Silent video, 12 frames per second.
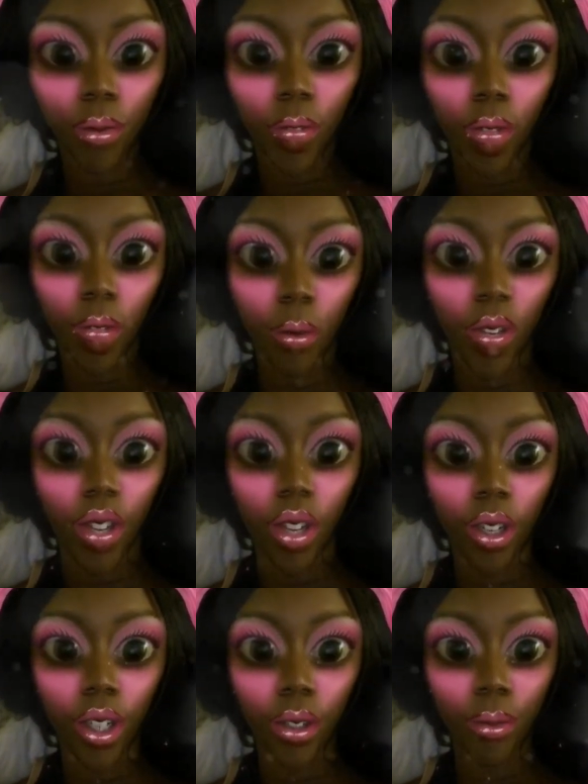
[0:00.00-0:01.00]

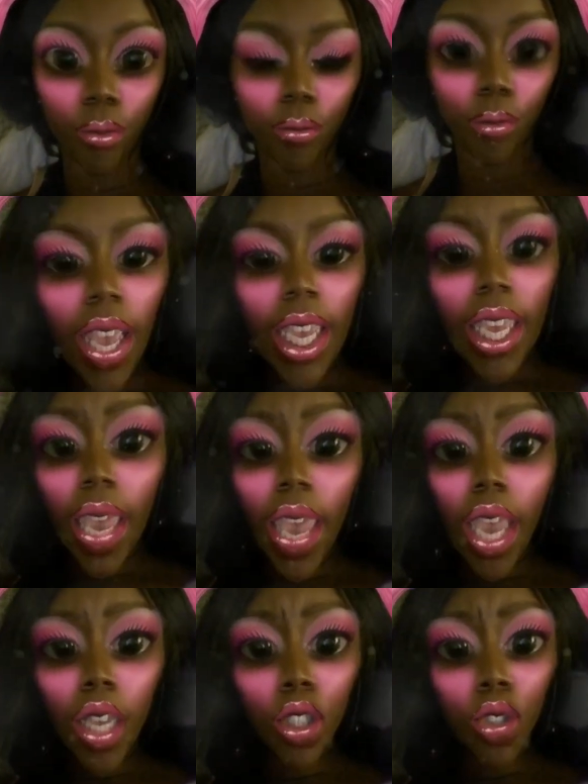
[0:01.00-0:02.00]
Immediately.
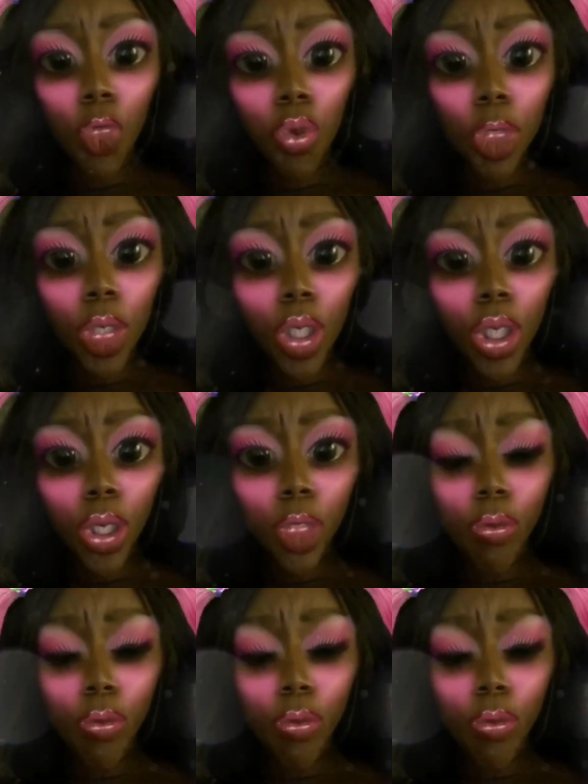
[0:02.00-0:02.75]
Cashew nuts,